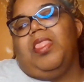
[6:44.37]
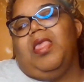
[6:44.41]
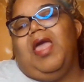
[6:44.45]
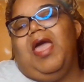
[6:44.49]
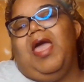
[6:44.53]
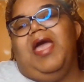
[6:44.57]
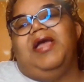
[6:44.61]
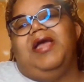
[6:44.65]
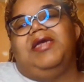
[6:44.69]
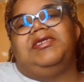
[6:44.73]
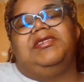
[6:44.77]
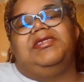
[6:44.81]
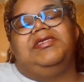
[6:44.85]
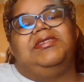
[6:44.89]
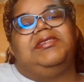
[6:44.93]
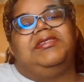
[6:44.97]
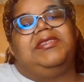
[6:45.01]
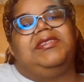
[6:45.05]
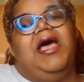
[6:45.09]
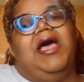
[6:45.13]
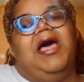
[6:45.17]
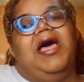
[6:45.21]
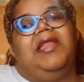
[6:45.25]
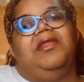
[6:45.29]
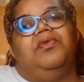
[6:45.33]
Ashley's
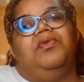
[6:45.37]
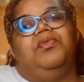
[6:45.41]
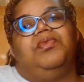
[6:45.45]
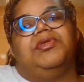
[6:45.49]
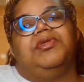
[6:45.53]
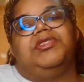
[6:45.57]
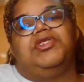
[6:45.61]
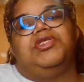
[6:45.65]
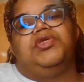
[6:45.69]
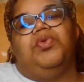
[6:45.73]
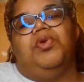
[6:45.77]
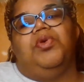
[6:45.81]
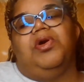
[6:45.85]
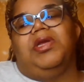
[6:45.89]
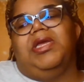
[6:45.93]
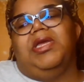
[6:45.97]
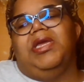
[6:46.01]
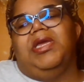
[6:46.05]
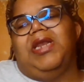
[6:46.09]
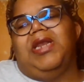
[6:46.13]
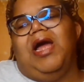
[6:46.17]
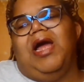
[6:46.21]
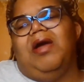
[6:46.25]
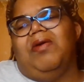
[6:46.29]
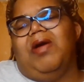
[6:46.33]
talent was
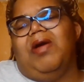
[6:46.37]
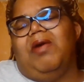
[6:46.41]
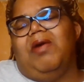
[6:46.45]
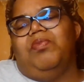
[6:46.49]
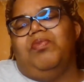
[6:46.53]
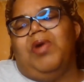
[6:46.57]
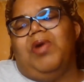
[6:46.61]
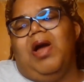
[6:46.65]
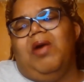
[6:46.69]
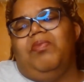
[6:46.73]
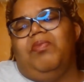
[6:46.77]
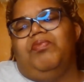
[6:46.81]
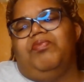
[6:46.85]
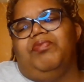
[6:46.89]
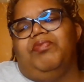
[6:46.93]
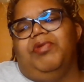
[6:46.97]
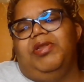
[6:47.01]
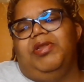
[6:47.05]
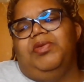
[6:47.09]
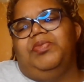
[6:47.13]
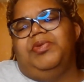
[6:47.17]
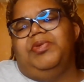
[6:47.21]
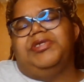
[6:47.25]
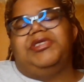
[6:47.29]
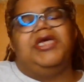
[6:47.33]
twerking. I
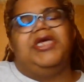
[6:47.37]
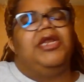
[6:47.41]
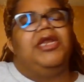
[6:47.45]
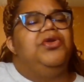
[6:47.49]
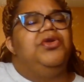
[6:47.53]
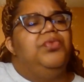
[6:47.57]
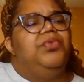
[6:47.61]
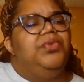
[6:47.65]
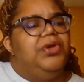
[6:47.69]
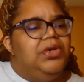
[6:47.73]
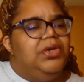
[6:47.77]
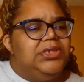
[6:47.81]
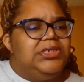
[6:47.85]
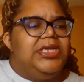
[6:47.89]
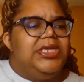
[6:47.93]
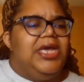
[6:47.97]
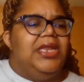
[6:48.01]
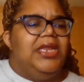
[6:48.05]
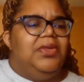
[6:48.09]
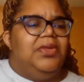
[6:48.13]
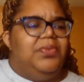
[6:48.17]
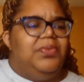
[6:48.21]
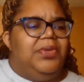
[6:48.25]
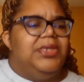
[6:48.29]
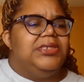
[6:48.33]
really wish I knew what her
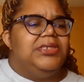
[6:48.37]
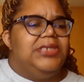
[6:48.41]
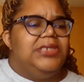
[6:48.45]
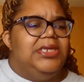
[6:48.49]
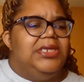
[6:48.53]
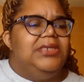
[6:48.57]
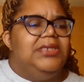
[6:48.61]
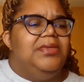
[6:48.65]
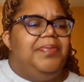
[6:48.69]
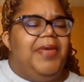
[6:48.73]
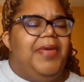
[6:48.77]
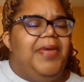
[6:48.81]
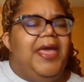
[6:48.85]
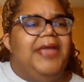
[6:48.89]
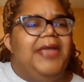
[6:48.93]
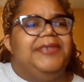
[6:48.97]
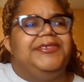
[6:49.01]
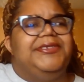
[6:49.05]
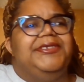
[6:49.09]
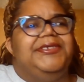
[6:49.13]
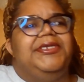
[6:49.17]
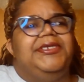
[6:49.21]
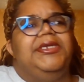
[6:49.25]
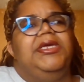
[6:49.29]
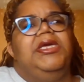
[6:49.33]
talent was in the
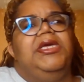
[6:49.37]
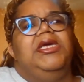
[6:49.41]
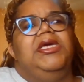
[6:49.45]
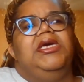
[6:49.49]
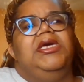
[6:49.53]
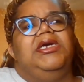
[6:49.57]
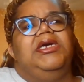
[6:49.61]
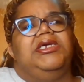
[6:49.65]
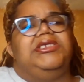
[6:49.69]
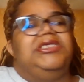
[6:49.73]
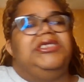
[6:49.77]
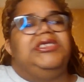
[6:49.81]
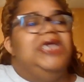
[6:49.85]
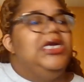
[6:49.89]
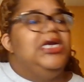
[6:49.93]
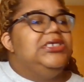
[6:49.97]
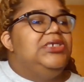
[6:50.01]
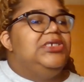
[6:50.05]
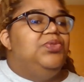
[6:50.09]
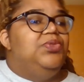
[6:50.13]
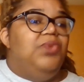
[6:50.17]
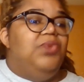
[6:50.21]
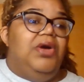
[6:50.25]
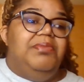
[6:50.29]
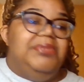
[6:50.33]
pageant. Because she
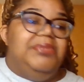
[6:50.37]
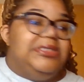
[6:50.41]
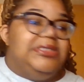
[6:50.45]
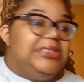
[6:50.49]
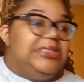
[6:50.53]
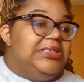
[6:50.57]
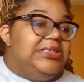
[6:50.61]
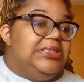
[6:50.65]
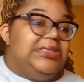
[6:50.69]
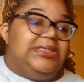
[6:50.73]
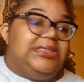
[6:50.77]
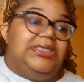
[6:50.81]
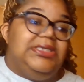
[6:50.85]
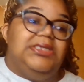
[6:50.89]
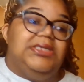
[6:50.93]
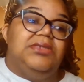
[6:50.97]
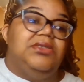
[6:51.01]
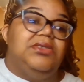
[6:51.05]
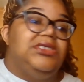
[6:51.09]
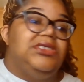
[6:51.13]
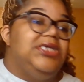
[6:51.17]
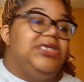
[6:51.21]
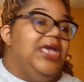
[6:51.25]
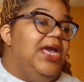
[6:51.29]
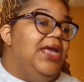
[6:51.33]
actually won Miss DC.
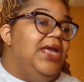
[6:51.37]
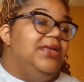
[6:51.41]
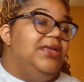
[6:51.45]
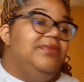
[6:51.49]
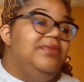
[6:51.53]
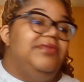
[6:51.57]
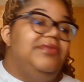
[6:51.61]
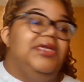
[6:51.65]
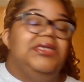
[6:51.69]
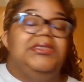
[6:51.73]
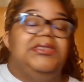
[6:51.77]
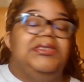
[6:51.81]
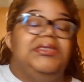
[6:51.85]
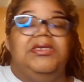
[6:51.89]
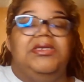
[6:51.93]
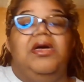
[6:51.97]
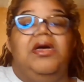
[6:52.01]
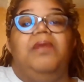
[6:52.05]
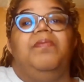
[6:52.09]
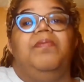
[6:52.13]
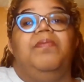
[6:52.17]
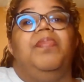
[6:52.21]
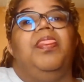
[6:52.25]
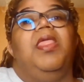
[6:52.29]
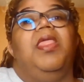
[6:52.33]
So she had to have done
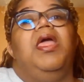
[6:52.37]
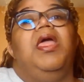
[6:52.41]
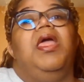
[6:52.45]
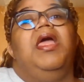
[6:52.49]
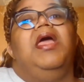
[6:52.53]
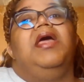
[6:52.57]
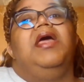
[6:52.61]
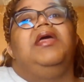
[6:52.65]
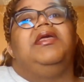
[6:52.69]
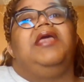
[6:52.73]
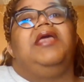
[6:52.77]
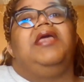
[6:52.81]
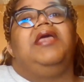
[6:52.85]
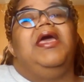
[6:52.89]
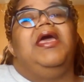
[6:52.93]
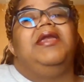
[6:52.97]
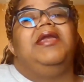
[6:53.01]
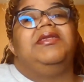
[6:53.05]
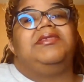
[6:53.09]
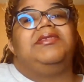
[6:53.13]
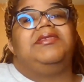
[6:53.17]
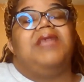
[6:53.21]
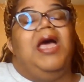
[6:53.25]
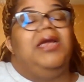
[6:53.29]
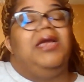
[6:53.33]
something.
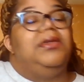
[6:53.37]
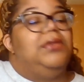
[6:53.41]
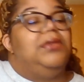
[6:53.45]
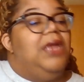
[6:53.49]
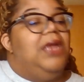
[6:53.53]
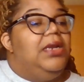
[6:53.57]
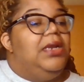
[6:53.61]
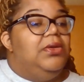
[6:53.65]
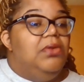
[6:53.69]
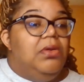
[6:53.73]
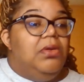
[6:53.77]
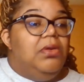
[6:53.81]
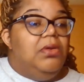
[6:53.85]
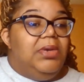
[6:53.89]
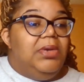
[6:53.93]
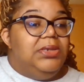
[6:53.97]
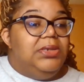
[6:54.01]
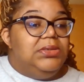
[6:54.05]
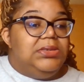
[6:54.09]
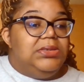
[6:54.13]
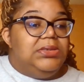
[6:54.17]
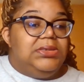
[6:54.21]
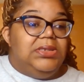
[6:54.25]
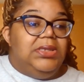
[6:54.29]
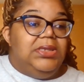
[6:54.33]
Candace, I know it
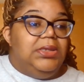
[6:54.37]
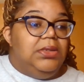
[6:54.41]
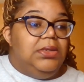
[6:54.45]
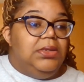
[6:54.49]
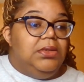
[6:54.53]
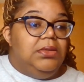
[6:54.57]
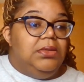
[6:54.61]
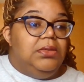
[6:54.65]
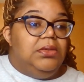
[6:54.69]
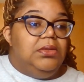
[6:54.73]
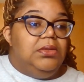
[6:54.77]
wasn't singing.